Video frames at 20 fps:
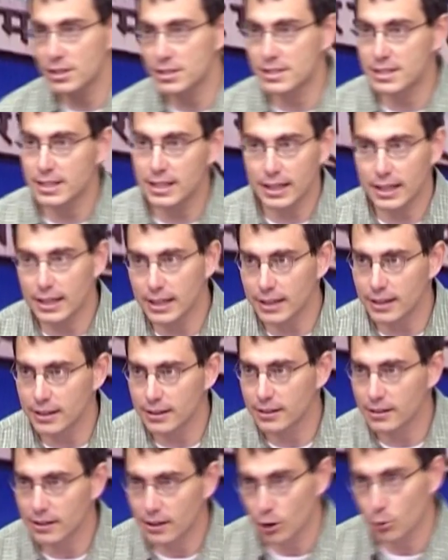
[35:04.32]

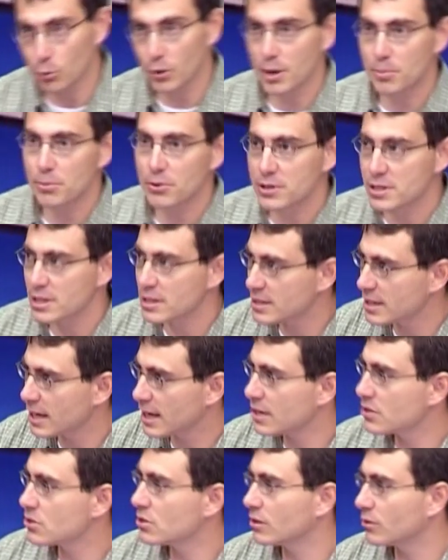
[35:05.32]
see a
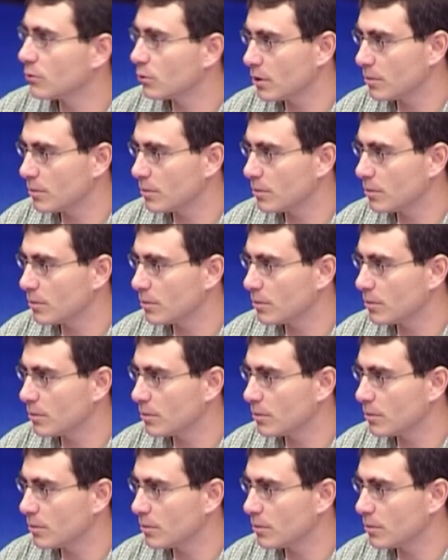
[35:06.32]
representation of